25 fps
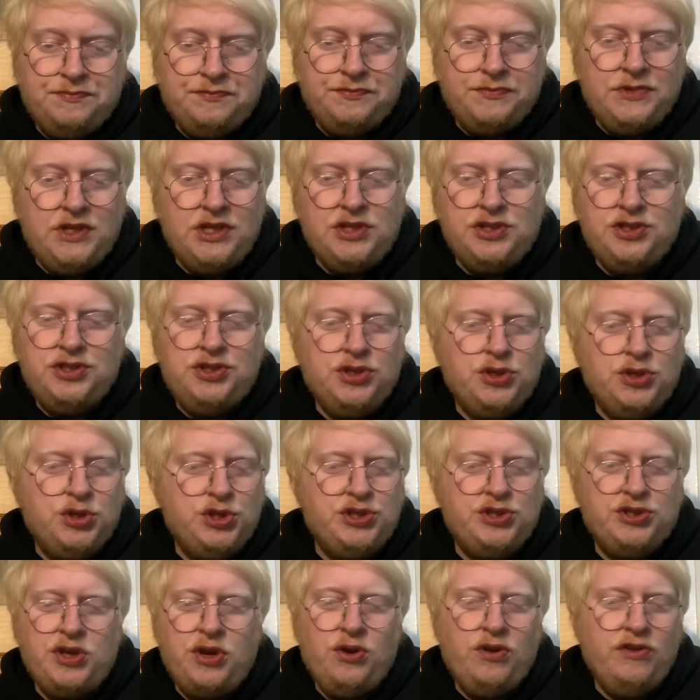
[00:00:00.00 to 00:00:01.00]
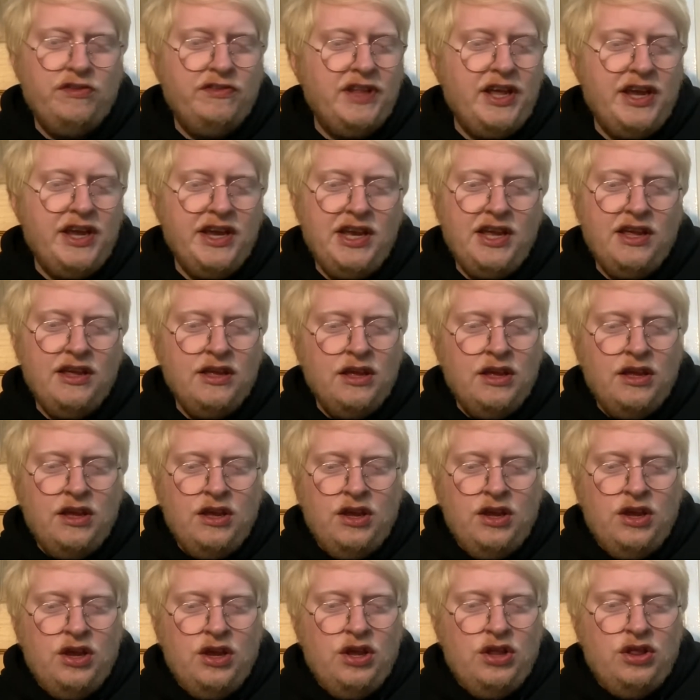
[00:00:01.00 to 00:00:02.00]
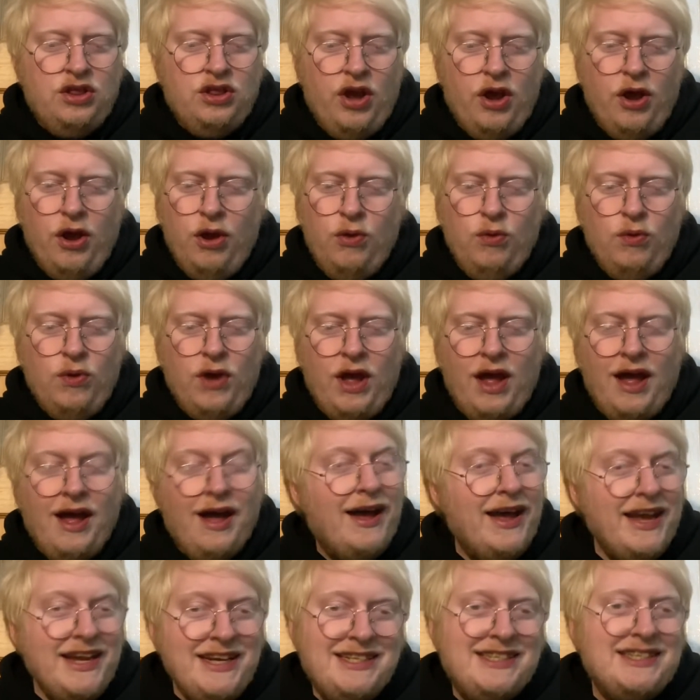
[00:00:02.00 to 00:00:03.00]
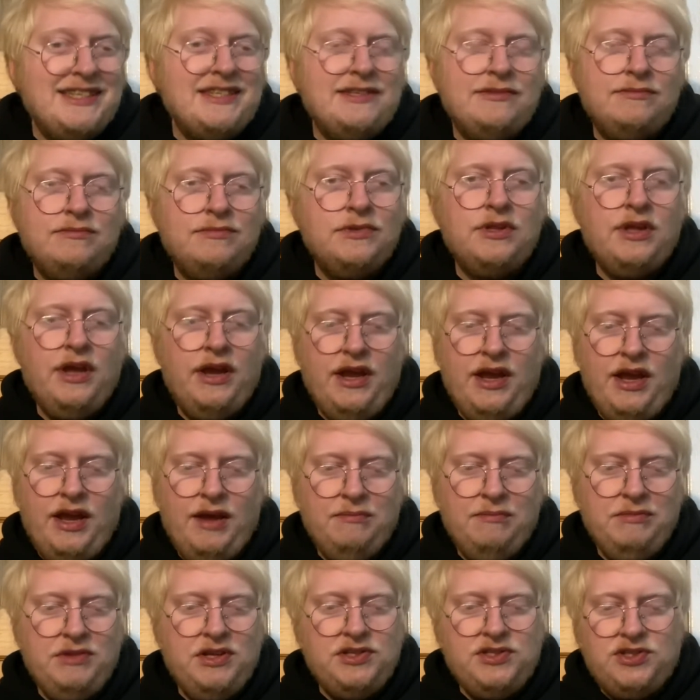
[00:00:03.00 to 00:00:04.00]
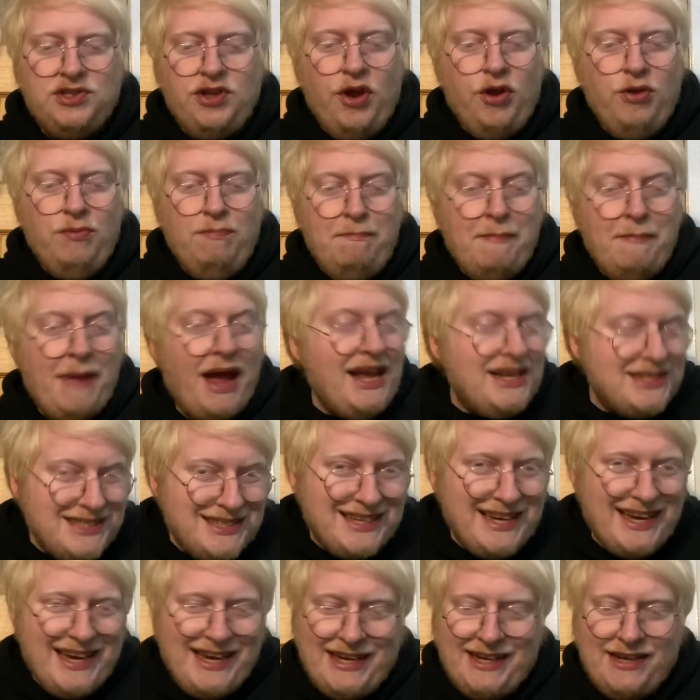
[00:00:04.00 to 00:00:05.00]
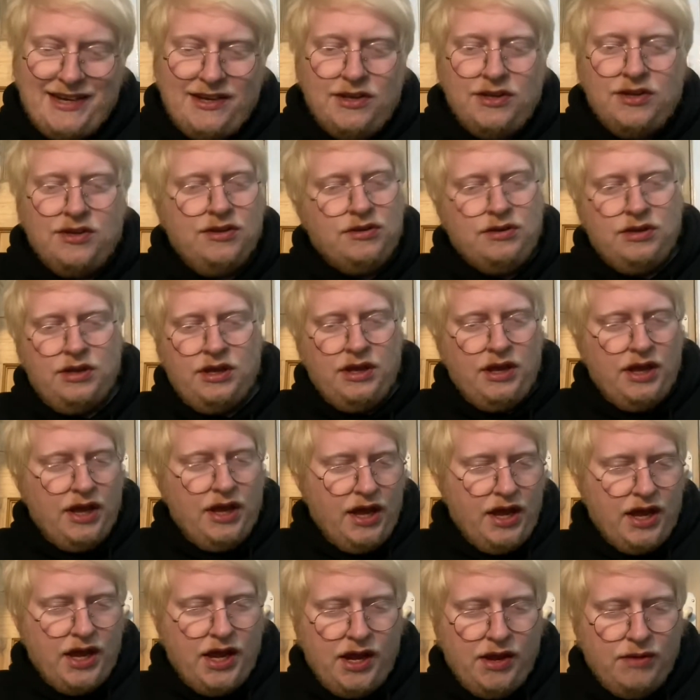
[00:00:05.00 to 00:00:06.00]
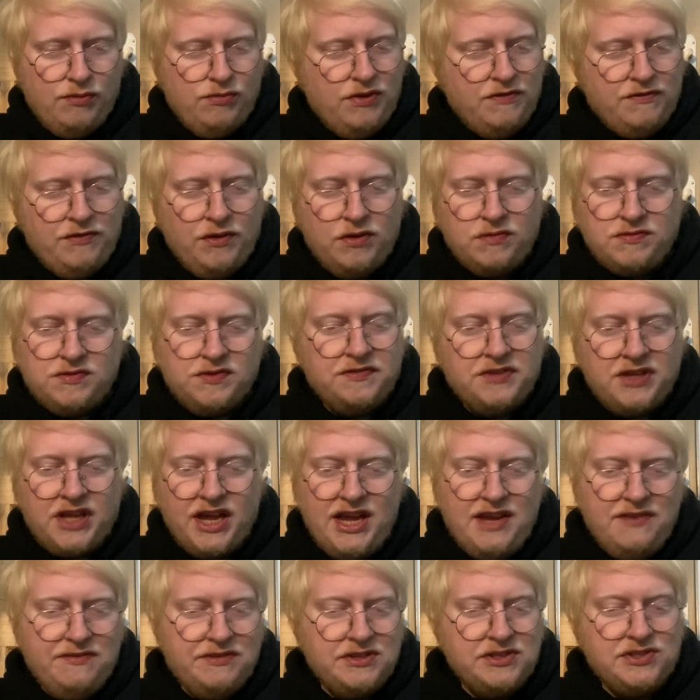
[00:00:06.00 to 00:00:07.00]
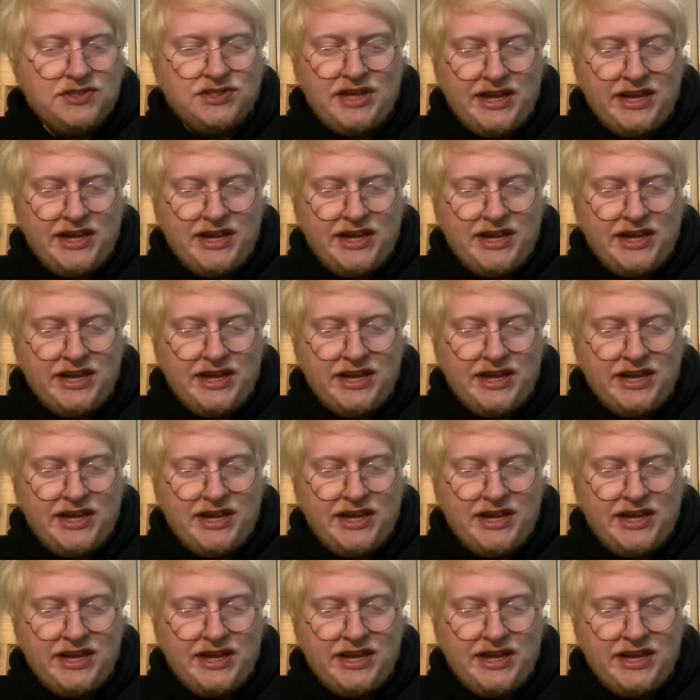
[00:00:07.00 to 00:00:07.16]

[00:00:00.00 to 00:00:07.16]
There's just sort of like no hiding. There's no masking with other flavours.